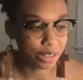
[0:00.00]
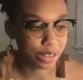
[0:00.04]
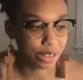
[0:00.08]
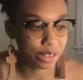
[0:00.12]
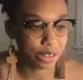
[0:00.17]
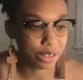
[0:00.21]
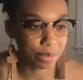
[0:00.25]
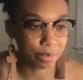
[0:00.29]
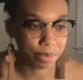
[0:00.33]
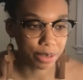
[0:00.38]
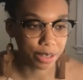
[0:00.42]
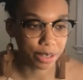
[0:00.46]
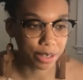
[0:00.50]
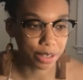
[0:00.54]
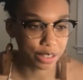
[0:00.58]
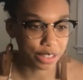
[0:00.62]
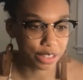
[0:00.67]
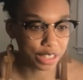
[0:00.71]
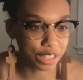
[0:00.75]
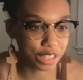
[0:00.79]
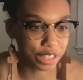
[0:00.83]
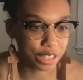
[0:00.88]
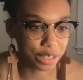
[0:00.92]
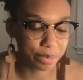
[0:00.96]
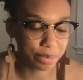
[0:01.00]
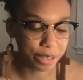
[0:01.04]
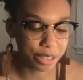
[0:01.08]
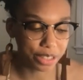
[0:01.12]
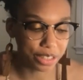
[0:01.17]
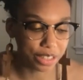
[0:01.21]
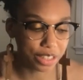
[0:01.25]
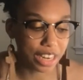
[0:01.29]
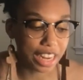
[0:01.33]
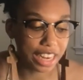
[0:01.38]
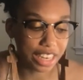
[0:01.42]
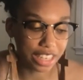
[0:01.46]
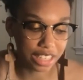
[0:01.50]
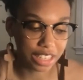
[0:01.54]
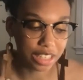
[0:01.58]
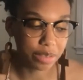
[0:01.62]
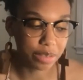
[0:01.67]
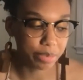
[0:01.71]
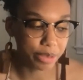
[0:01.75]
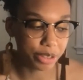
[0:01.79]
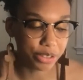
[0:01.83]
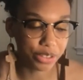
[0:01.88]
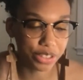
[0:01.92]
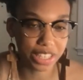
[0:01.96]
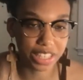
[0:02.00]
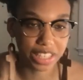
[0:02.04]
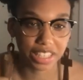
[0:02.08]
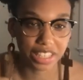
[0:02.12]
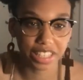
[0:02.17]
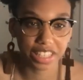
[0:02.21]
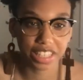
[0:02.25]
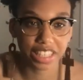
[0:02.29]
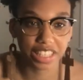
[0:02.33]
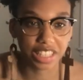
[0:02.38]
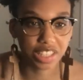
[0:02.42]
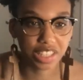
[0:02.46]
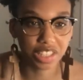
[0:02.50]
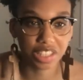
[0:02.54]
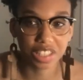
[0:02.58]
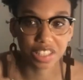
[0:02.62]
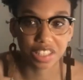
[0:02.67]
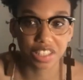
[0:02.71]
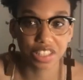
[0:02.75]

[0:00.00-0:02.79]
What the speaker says: a person in like in music is